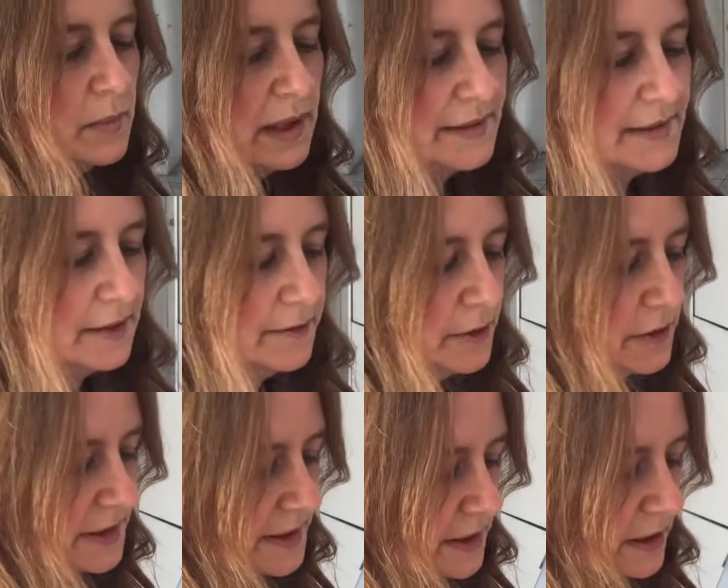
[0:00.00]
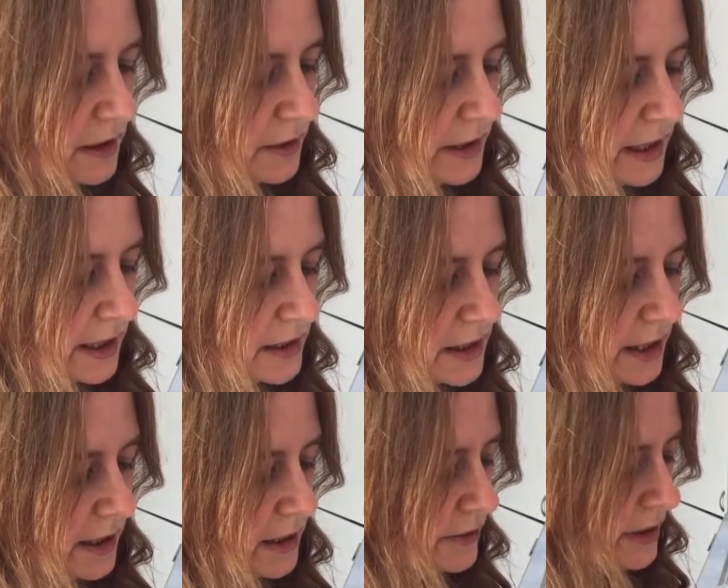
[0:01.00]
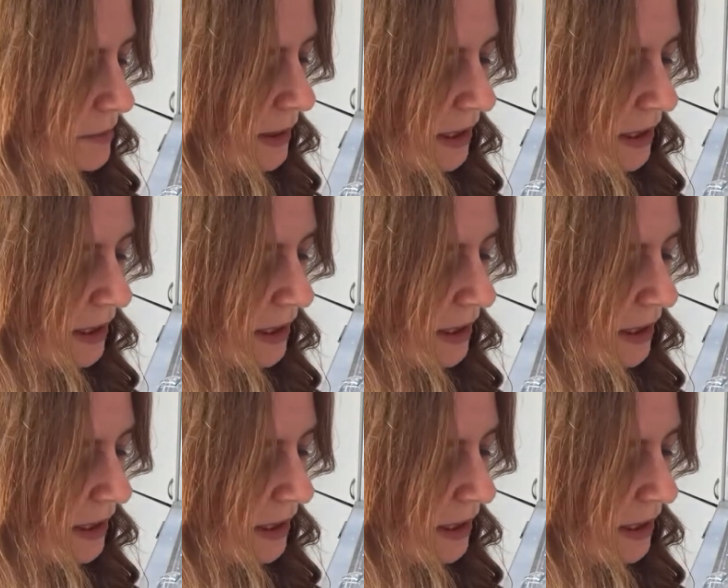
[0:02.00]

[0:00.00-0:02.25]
Plastic forks can go in a container in the